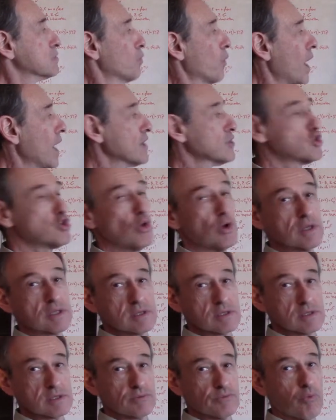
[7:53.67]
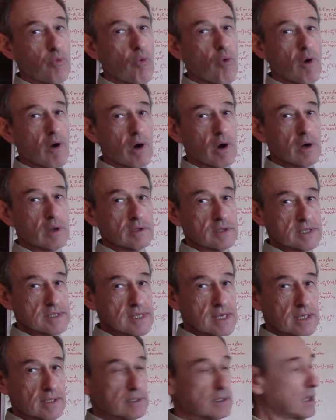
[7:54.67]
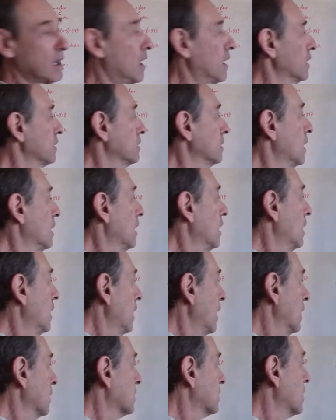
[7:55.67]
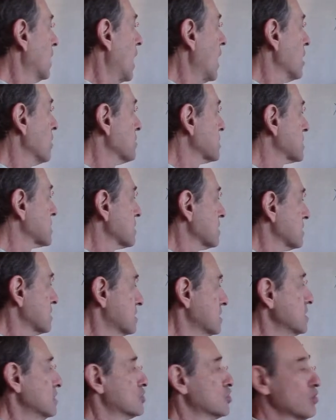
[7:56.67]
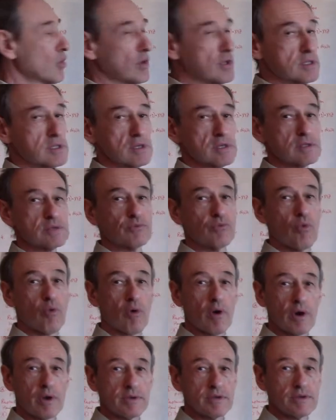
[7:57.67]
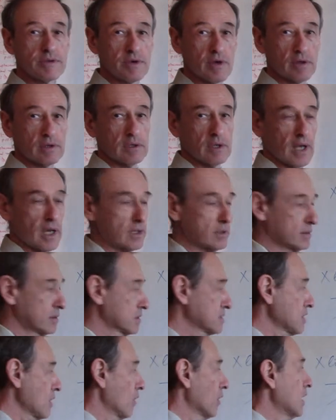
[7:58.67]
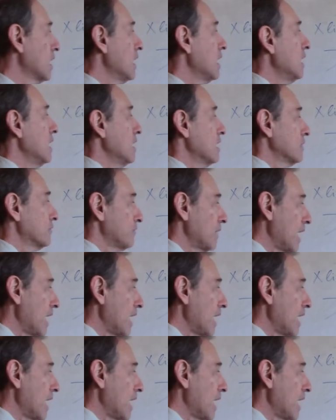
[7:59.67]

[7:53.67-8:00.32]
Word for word: y choices for the second line and times z choices for the third line. So if